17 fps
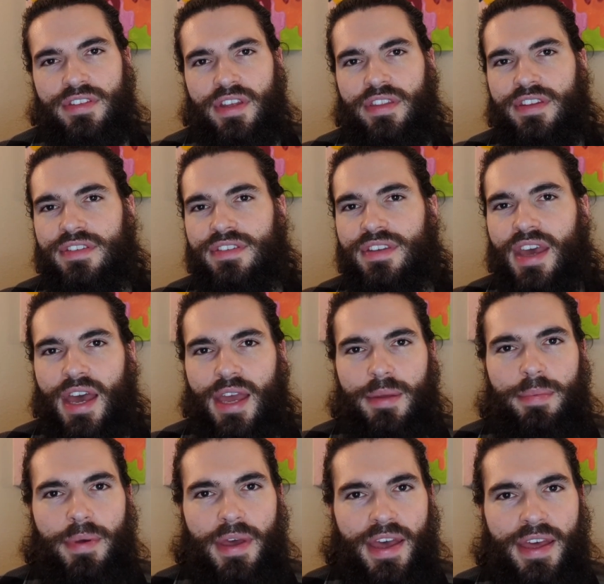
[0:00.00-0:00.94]
on the
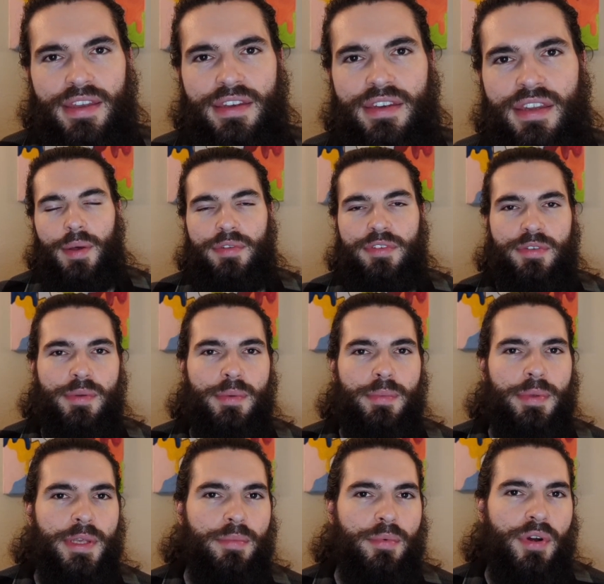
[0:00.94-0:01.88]
Skypad helps me
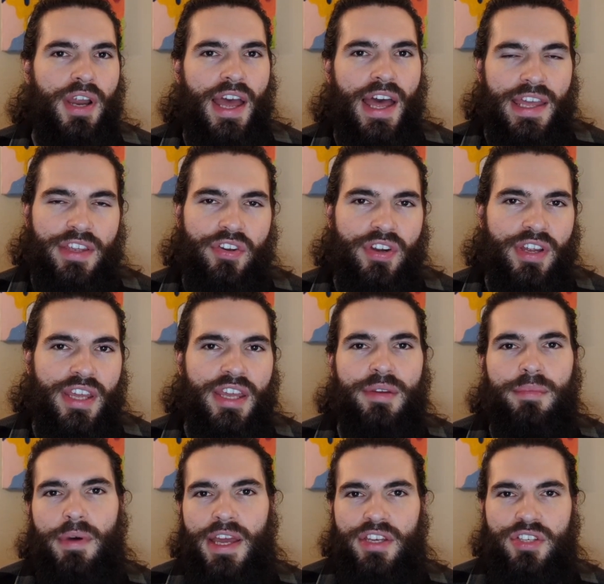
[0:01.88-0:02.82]
be more accurate in
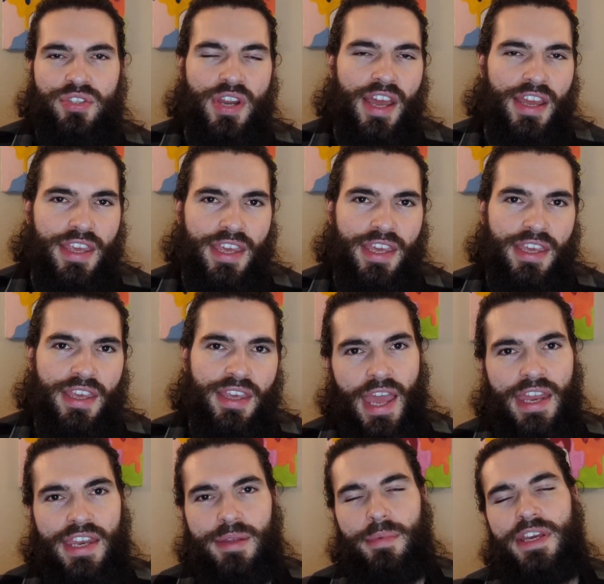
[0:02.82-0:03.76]
my tracking
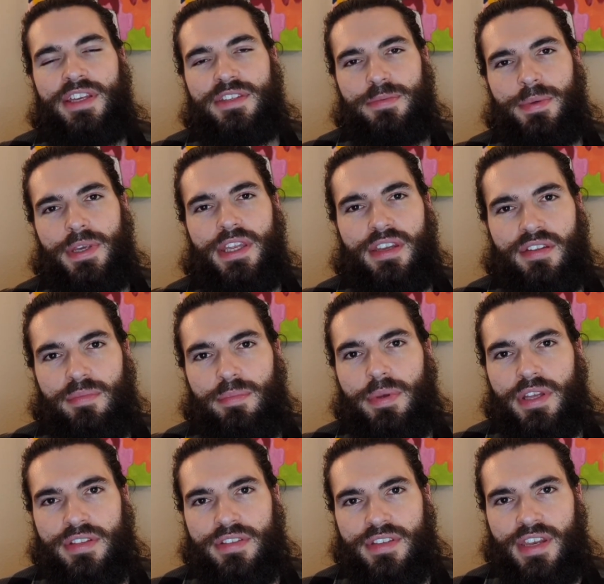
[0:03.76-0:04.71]
and in my speed of
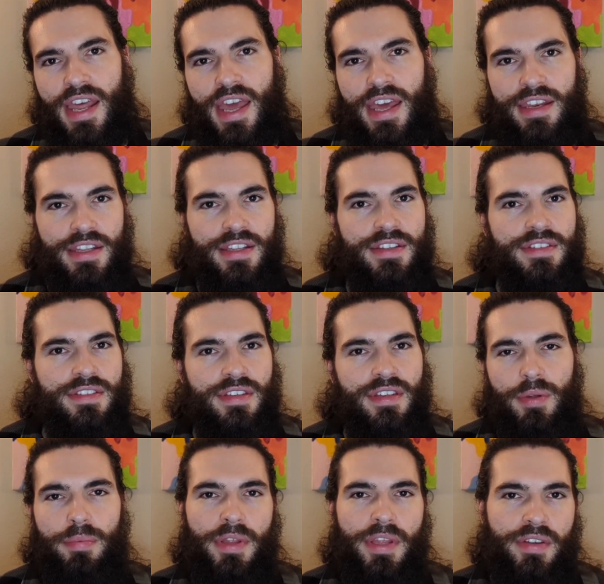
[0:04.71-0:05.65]
builds and edits
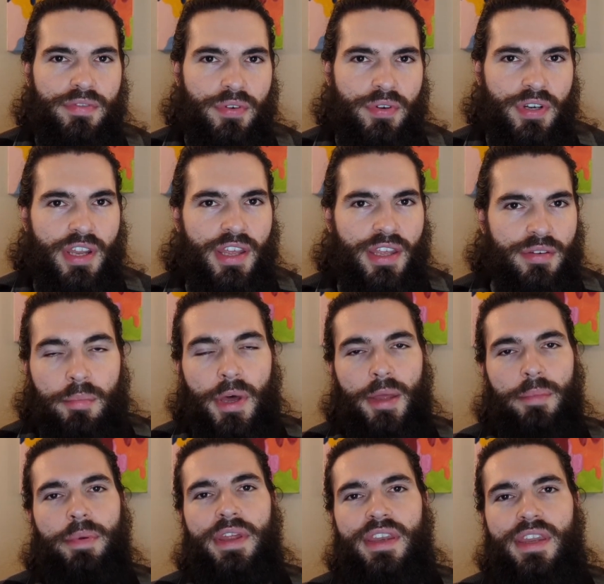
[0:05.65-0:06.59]
while playing Fortnite. In my
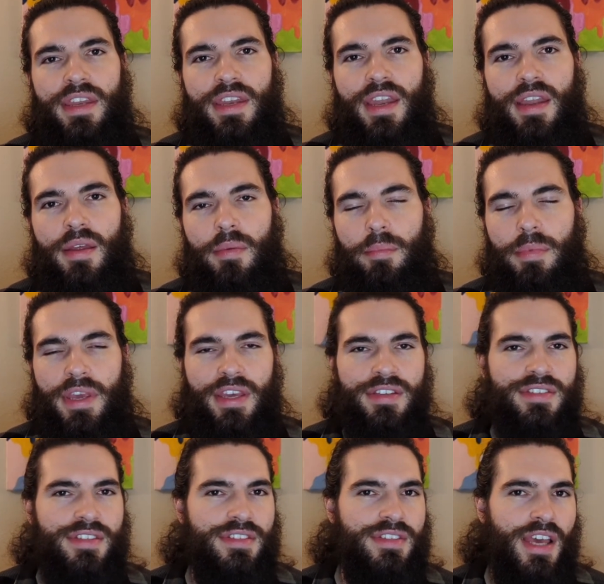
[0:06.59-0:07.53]
opinion, because
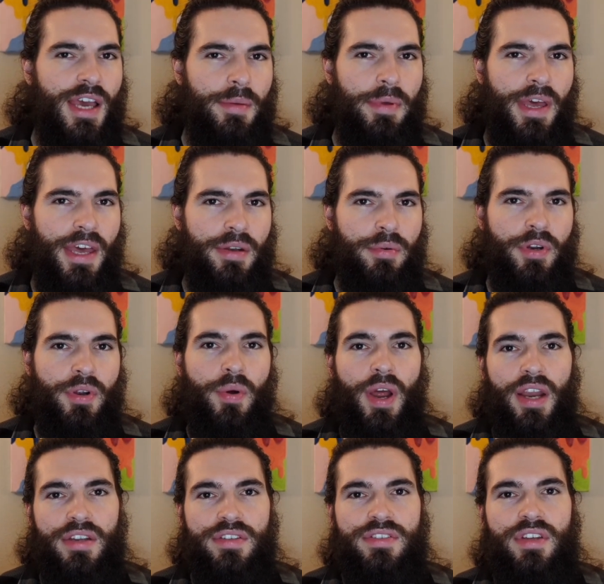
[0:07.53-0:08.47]
Because the Skypad
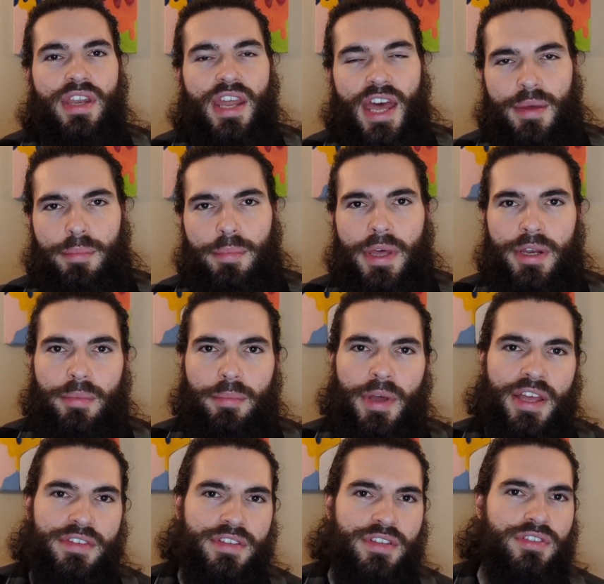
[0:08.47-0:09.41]
requires you to have better
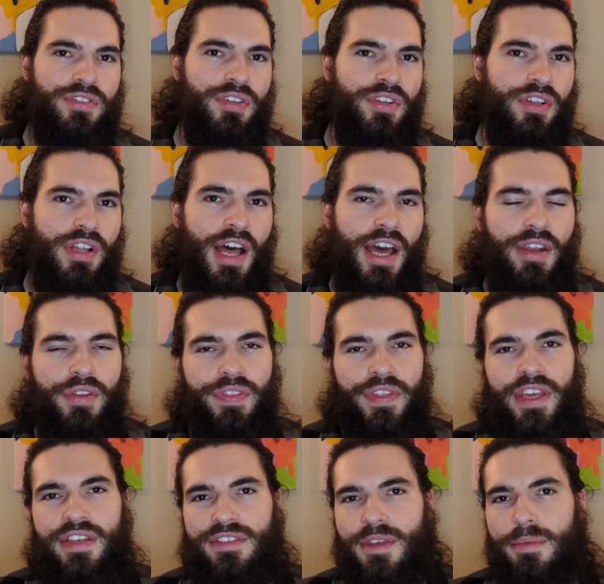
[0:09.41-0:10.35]
mouse control, I don't
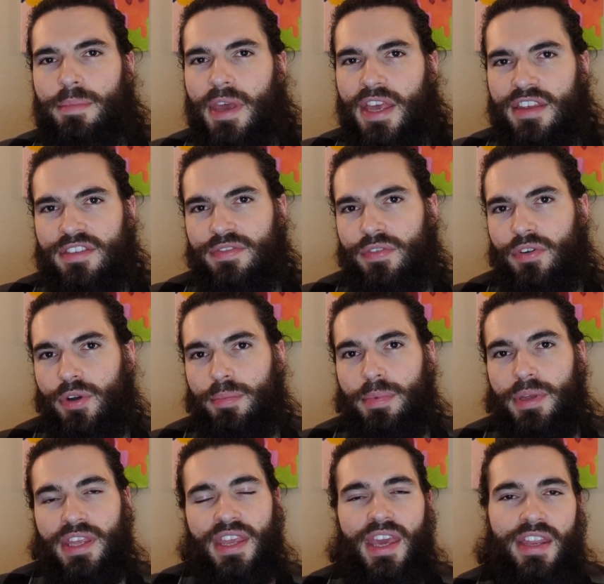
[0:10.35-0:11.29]
think it's the best for
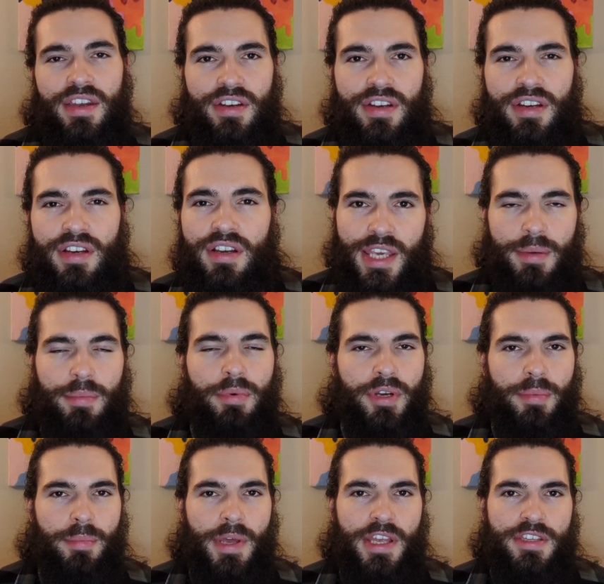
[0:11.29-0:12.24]
beginner keyboard
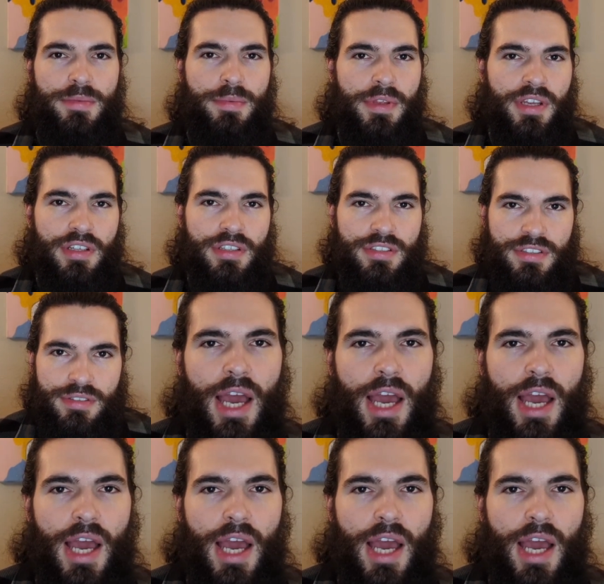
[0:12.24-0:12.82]
and mouse players.